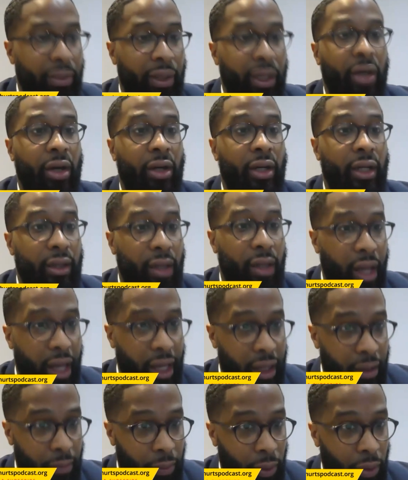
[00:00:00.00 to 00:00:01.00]
being on a
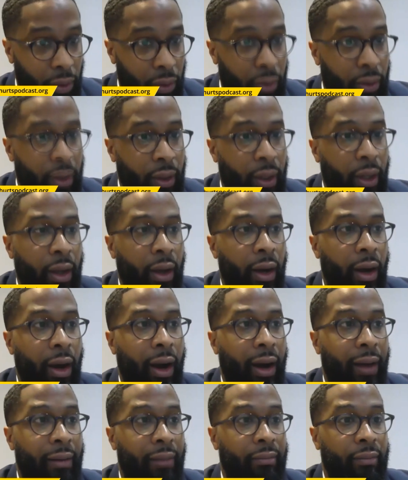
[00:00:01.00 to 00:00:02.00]
table,
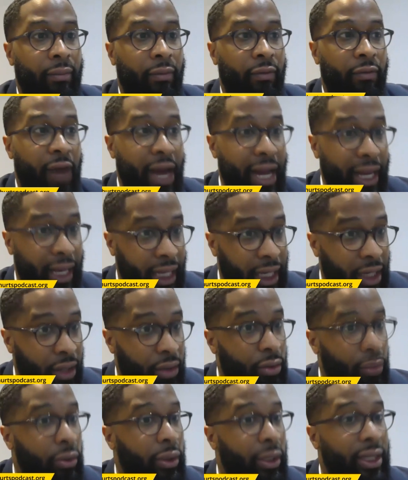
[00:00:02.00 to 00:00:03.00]
violated
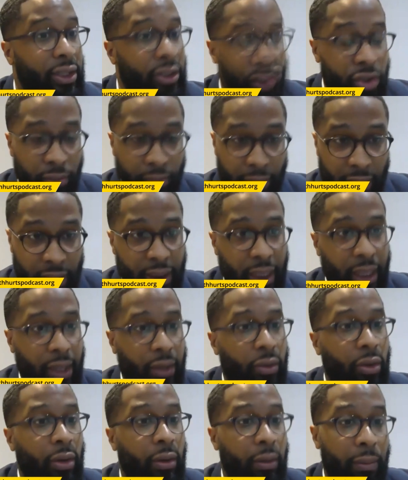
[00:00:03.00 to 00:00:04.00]
through instruments that
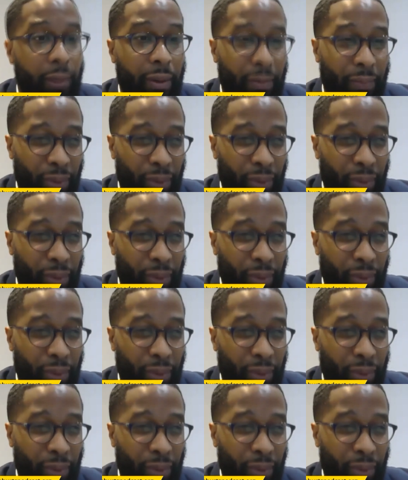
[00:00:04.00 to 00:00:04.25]
are going to be